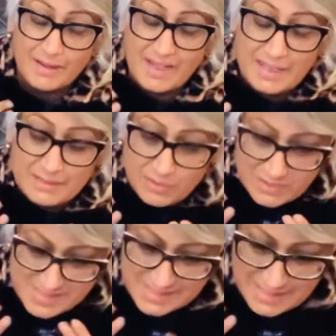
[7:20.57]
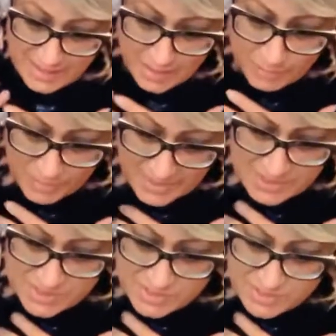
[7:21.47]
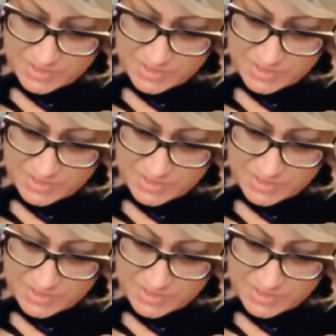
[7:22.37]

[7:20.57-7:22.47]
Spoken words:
and honestly I wish